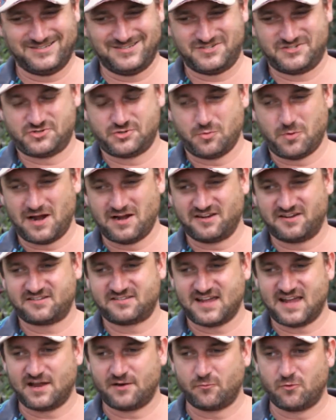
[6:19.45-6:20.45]
to
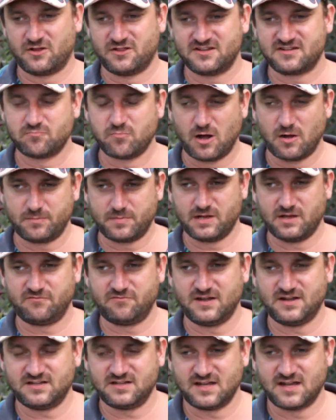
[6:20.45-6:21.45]
understand why this might be
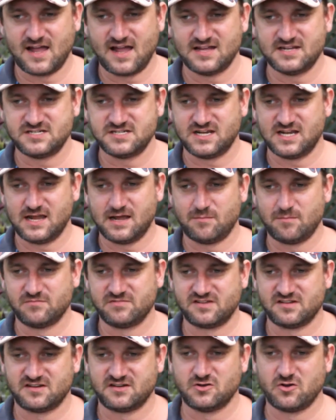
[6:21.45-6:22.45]
affecting
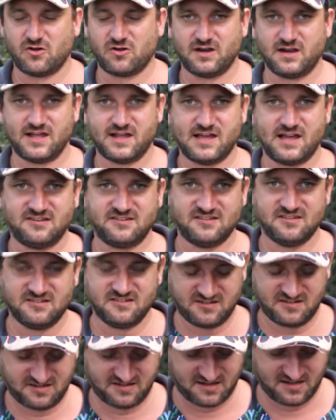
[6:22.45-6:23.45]
AGMs and not lead
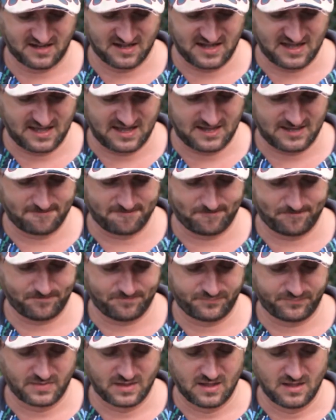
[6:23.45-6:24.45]
acids, uh,
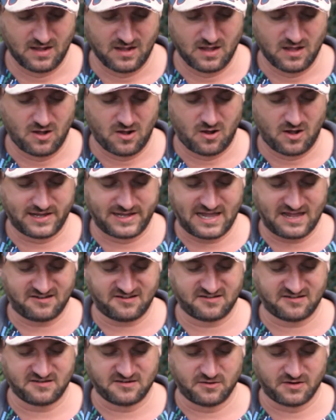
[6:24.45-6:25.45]
I
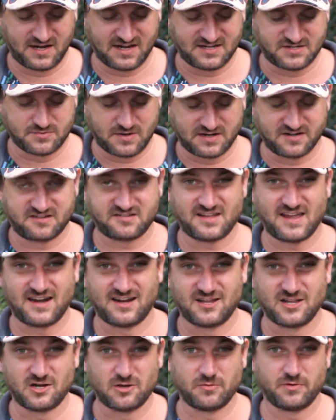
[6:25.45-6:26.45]
guess you need to understand
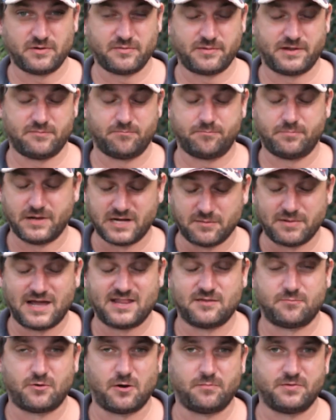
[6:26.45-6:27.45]
a little bit, bit
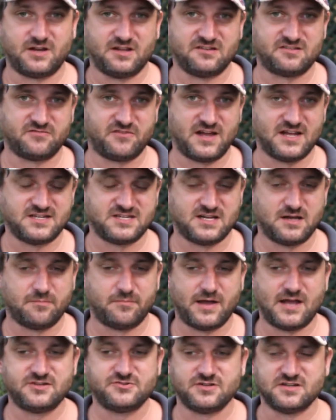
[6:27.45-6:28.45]
about the properties of AGM
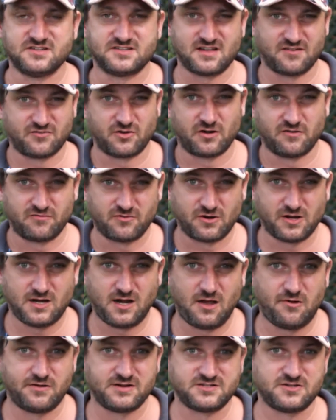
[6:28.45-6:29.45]
batteries. They've got a very
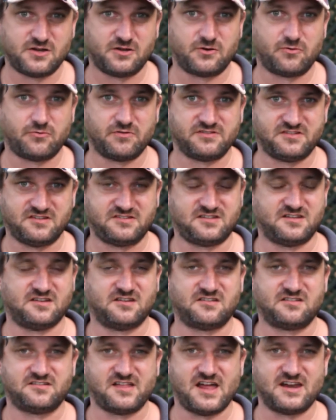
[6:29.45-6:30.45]
low internal
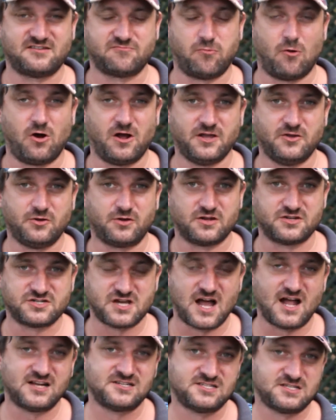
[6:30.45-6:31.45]
resistance, that's why you can
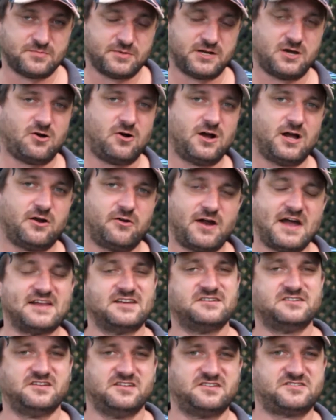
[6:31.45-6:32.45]
charge them at a higher rate
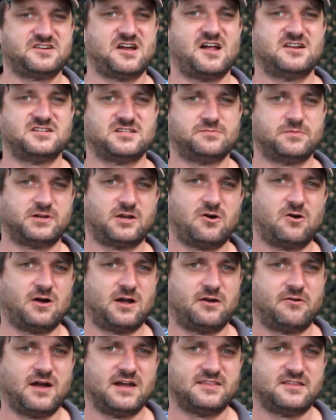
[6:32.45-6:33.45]
and discharge them at a
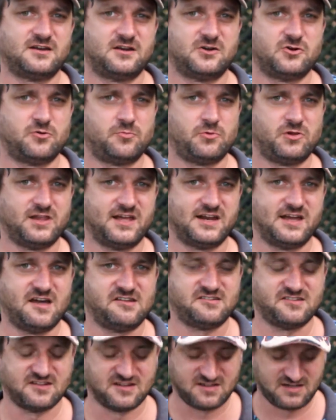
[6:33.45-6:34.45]
higher rate than a normal lead
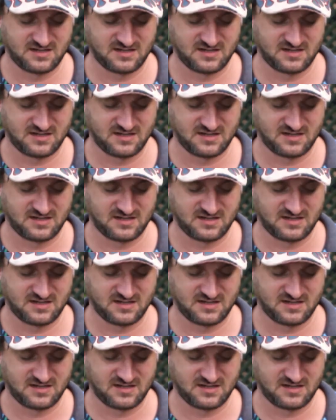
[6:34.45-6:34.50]
acid.